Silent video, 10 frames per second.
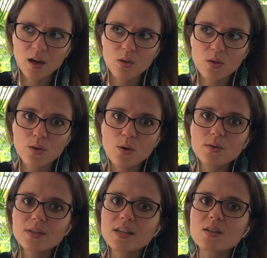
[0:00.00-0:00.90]

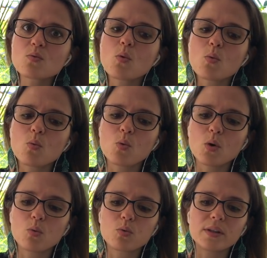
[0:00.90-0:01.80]
those things
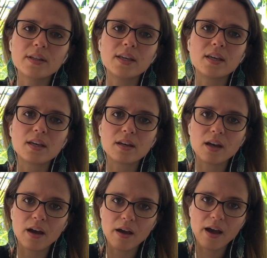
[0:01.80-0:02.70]
will really,
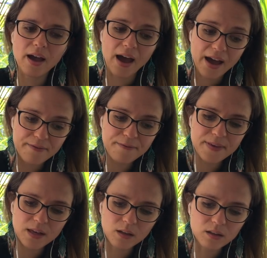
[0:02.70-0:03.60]
I
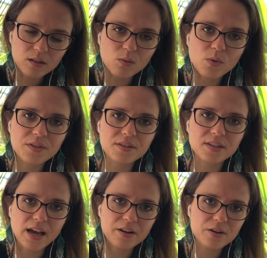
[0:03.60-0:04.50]
feel, with
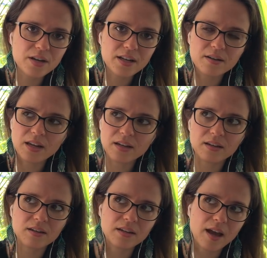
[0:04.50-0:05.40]
Saturn
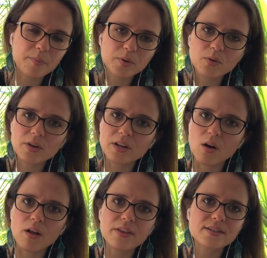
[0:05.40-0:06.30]
and Capricorn and
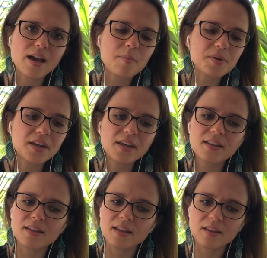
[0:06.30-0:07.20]
all that's happening
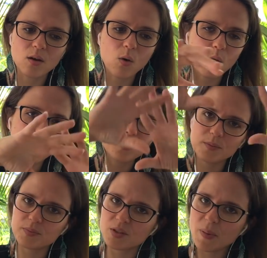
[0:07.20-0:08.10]
in the
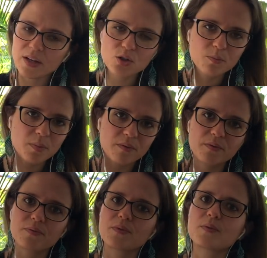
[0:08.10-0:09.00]
whole spectrum
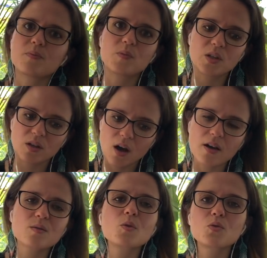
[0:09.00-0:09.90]
of the
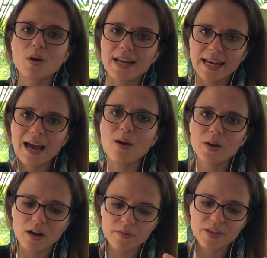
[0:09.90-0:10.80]
cosmos right now
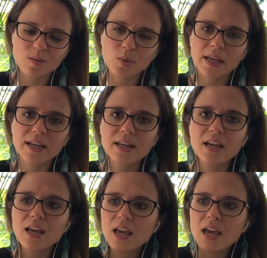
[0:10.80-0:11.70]
and on this planet,
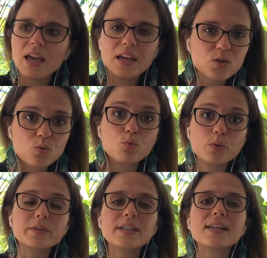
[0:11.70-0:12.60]
is
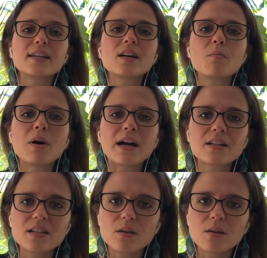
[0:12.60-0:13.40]
really going to come back to